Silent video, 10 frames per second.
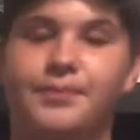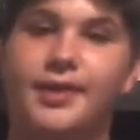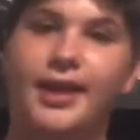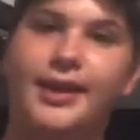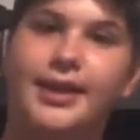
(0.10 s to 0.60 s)

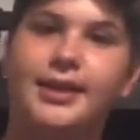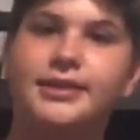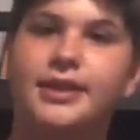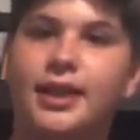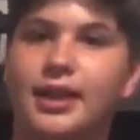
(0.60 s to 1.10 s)
Hey
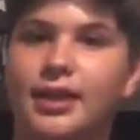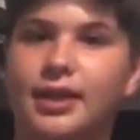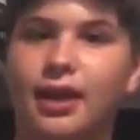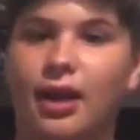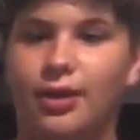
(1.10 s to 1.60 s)
guys,
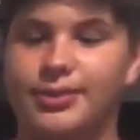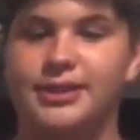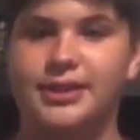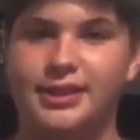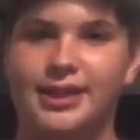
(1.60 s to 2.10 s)
I'll be
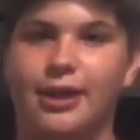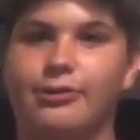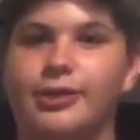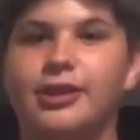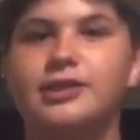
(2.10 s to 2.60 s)
sitting down
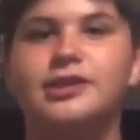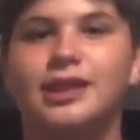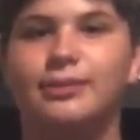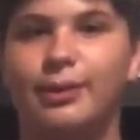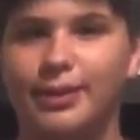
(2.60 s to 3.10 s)
with y'all and
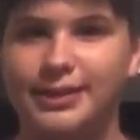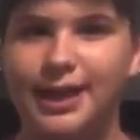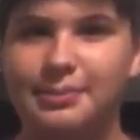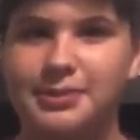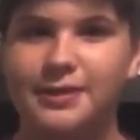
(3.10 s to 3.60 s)
talking about my
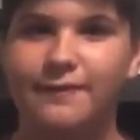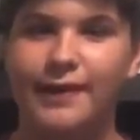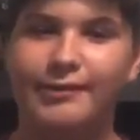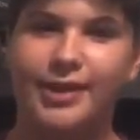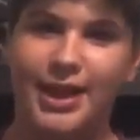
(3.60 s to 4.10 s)
top 10
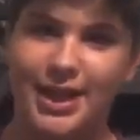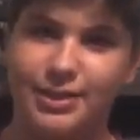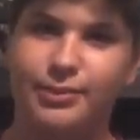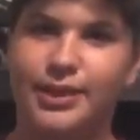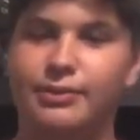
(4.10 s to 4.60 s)
favorite
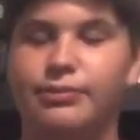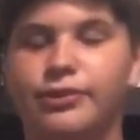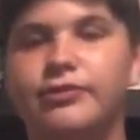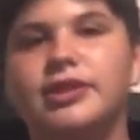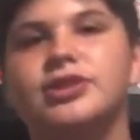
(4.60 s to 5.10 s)
animated
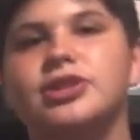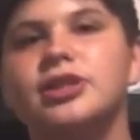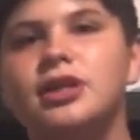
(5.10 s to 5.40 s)
movies.